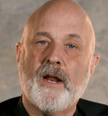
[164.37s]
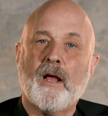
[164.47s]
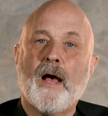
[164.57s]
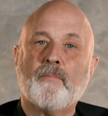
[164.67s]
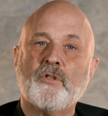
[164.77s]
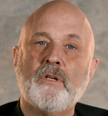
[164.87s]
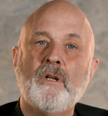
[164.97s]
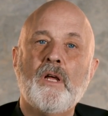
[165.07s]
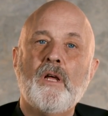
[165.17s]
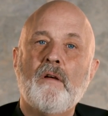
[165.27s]
Synthetic
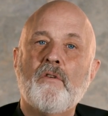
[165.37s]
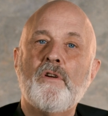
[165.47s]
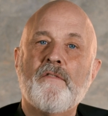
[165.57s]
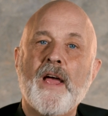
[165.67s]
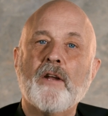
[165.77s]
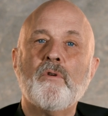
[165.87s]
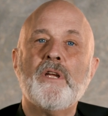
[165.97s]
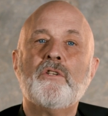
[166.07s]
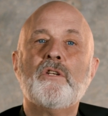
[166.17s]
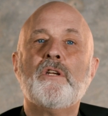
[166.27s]
option for your
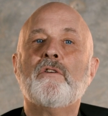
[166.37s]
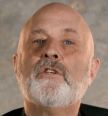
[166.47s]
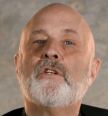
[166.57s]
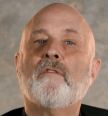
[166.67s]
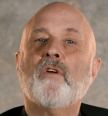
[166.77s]
factory engineered